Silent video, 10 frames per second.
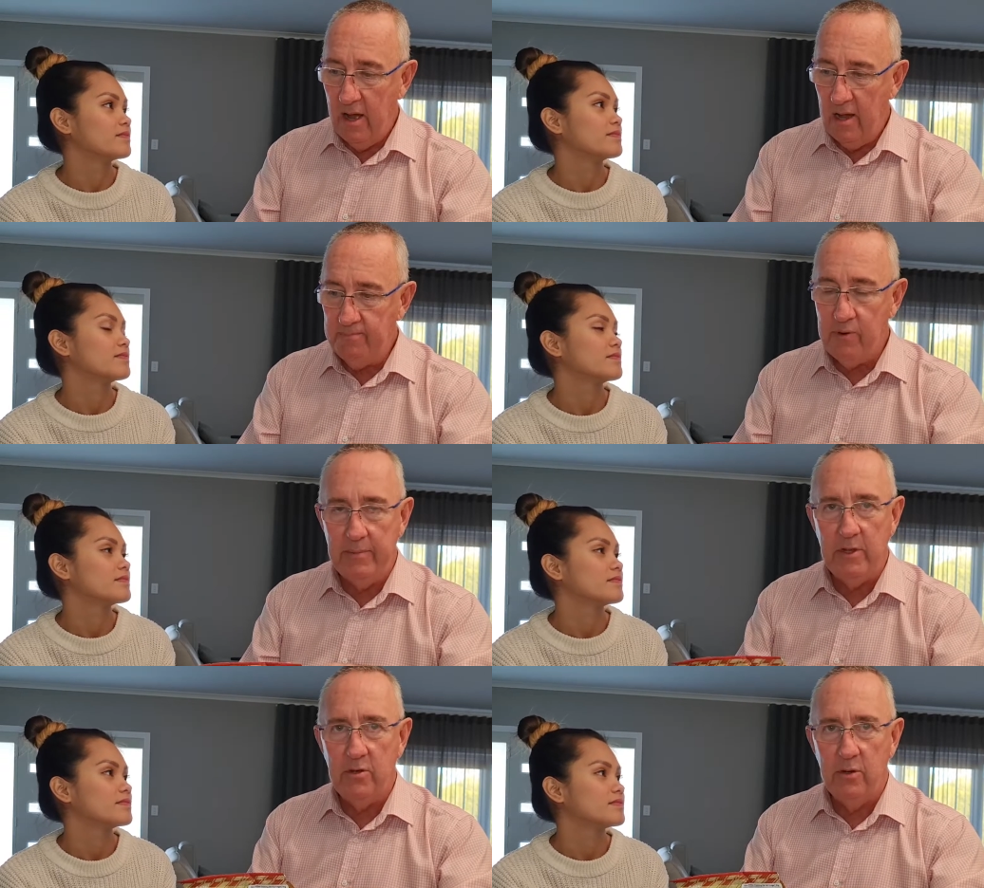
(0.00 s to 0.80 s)
Speaker 1: I'd
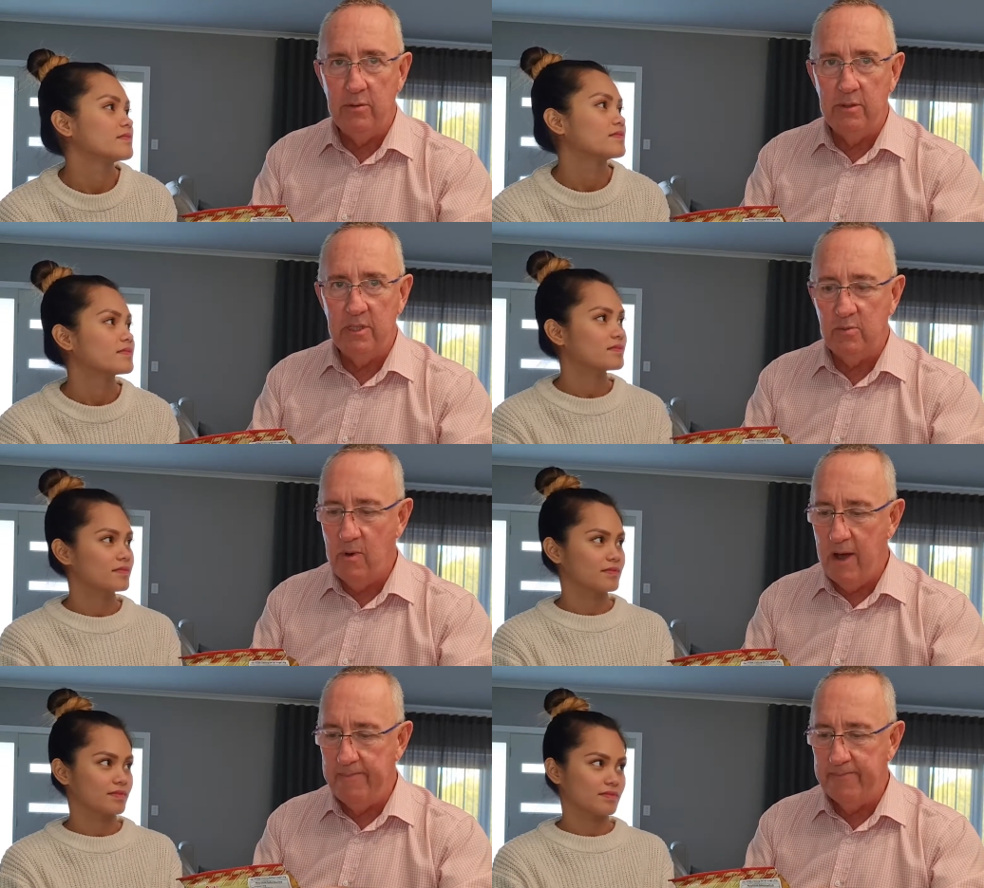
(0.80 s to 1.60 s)
probably call this
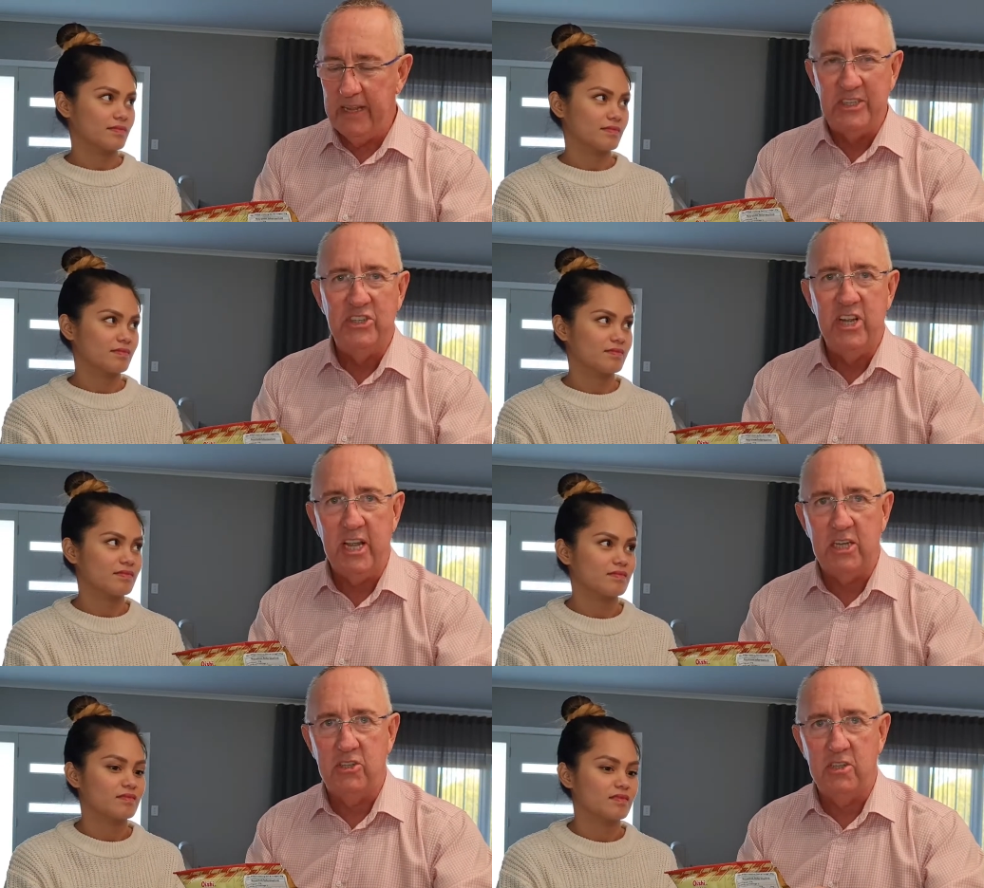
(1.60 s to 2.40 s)
one a
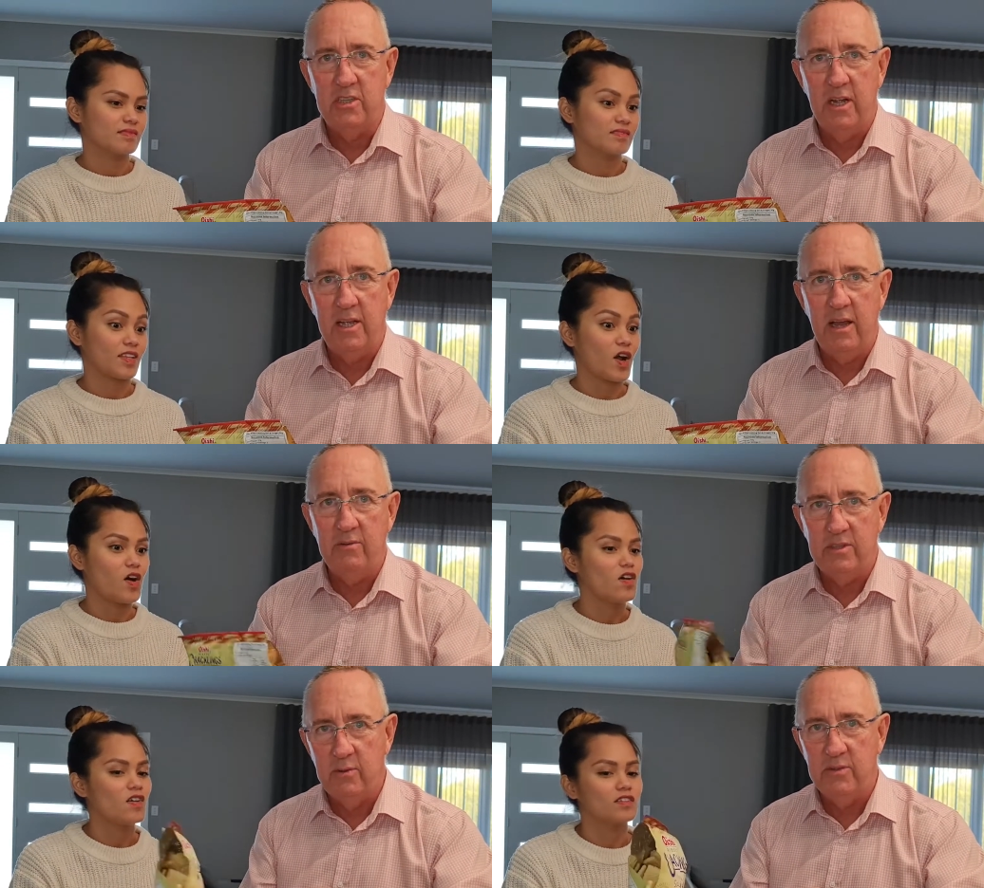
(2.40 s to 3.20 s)
six. Okay,
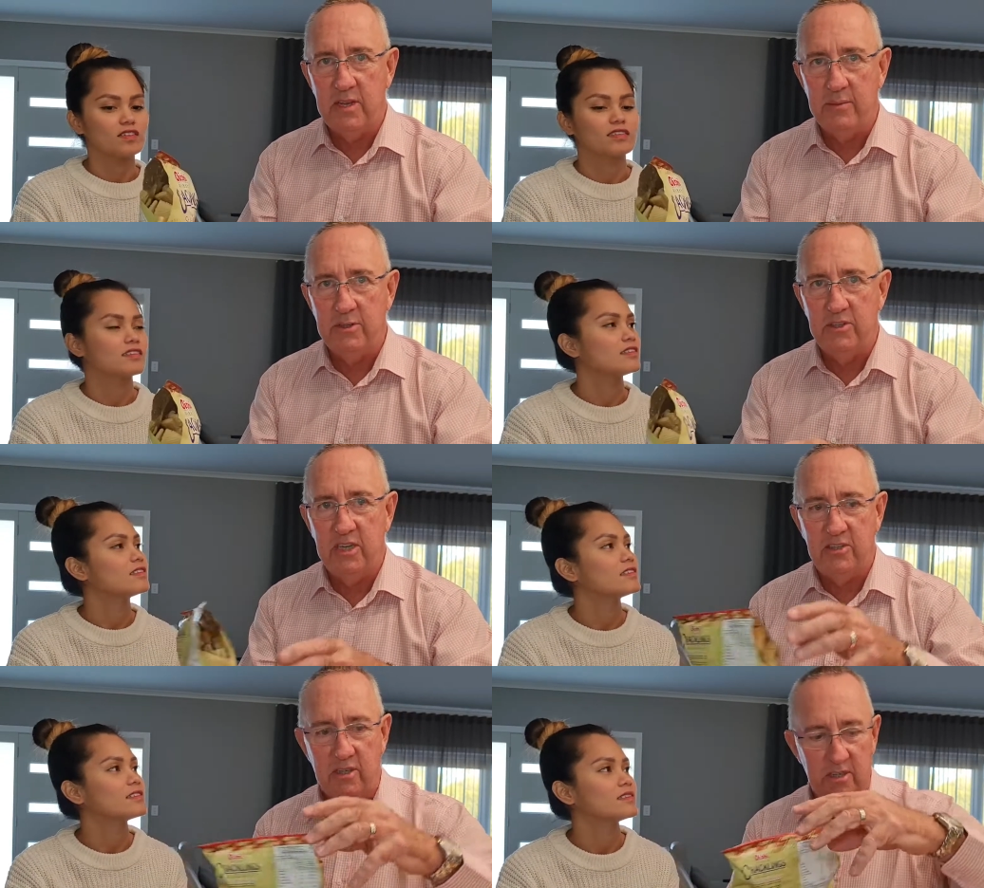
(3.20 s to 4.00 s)
oh. so we'll ah. start with the
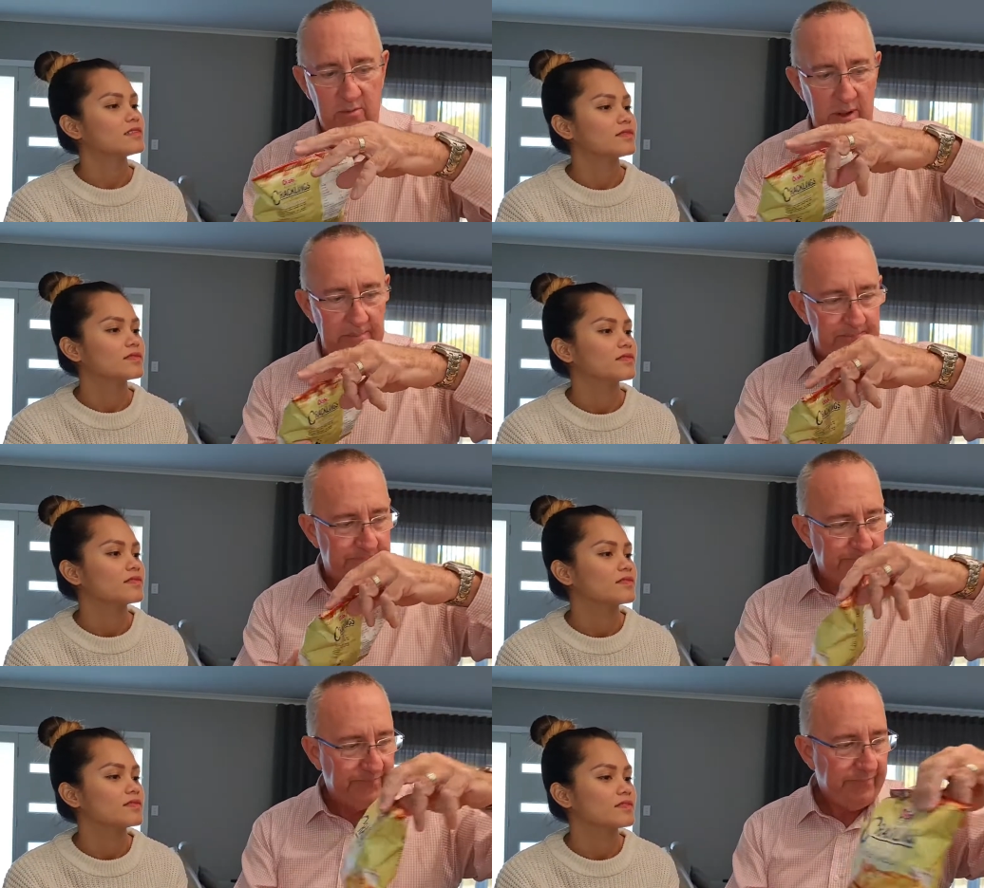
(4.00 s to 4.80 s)
six on this one.
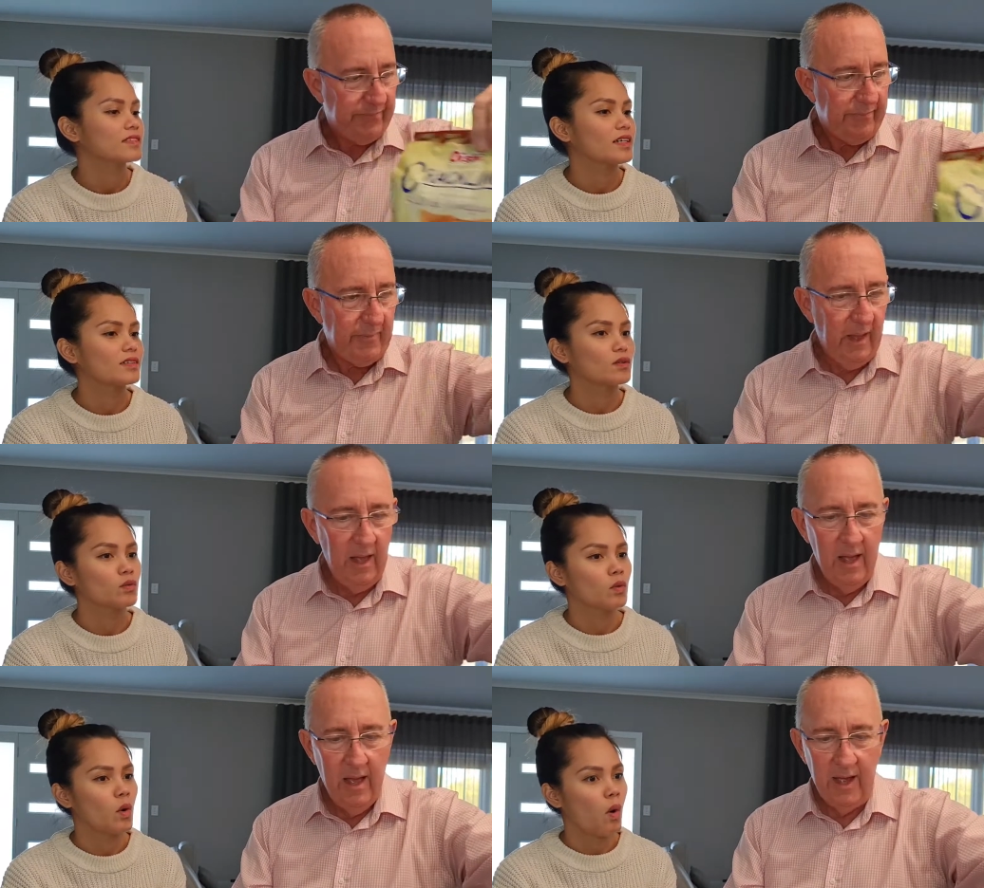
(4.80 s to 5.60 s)
No.
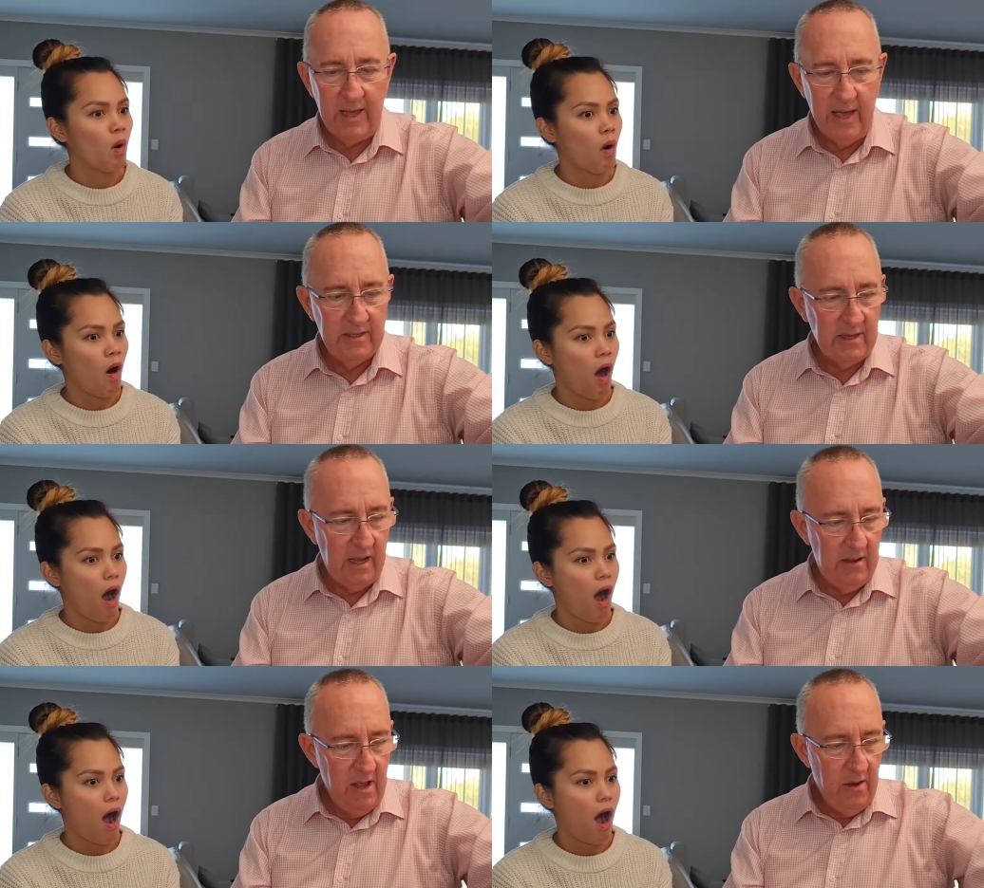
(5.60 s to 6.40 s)
Okay, so